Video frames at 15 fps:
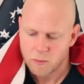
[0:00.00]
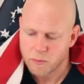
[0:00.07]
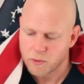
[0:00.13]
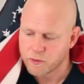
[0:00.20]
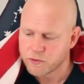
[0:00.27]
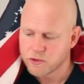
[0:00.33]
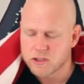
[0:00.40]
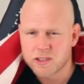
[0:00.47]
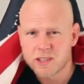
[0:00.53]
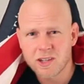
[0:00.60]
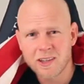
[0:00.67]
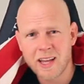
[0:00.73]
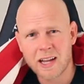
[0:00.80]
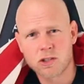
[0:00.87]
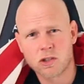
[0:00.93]
But if you're still
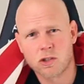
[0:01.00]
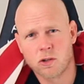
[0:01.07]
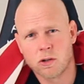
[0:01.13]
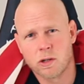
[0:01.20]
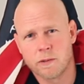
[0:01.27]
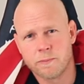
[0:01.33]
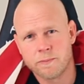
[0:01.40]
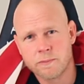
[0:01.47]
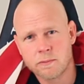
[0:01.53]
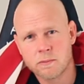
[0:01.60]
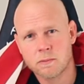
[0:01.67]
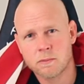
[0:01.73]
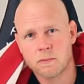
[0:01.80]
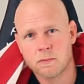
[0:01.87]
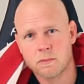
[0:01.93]
not sure,
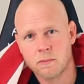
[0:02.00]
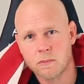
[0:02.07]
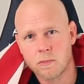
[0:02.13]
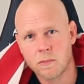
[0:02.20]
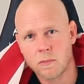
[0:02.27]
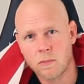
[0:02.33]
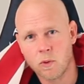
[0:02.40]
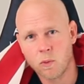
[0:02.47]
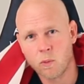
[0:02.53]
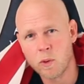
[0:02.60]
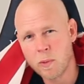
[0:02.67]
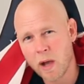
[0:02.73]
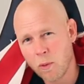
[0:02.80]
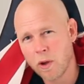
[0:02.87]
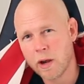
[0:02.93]
we
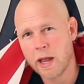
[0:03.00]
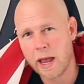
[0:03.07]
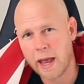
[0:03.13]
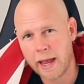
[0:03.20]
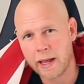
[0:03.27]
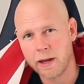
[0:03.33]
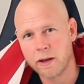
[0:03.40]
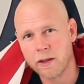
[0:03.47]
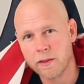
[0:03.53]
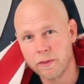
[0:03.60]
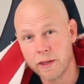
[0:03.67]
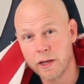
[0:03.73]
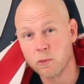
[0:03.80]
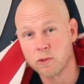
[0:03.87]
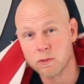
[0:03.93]
might want to add
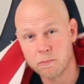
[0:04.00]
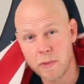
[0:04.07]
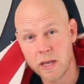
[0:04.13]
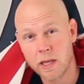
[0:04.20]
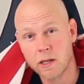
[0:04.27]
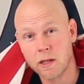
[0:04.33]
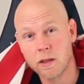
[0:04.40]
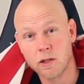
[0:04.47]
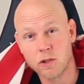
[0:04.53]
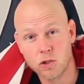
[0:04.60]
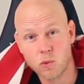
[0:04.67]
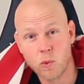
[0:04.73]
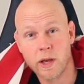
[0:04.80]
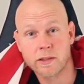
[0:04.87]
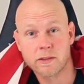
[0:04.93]
that it was made in the
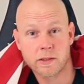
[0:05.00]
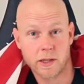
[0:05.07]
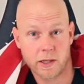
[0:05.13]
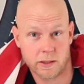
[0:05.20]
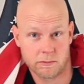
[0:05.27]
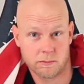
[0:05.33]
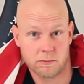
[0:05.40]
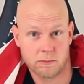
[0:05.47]
USA.